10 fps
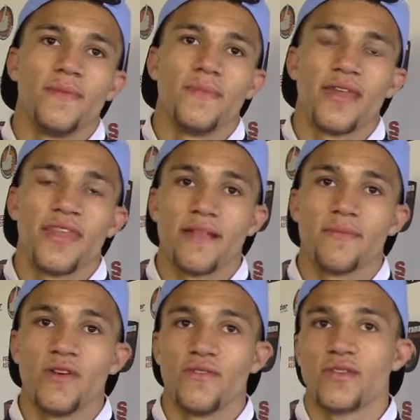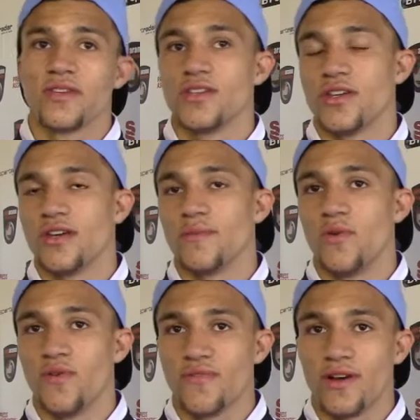I then moved to
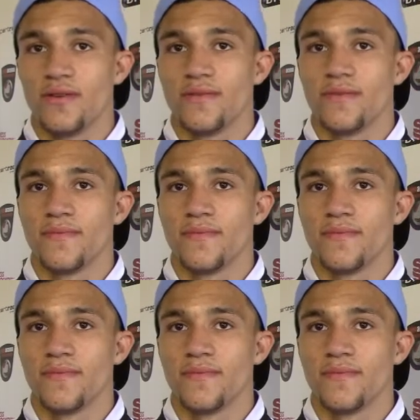Port Vale,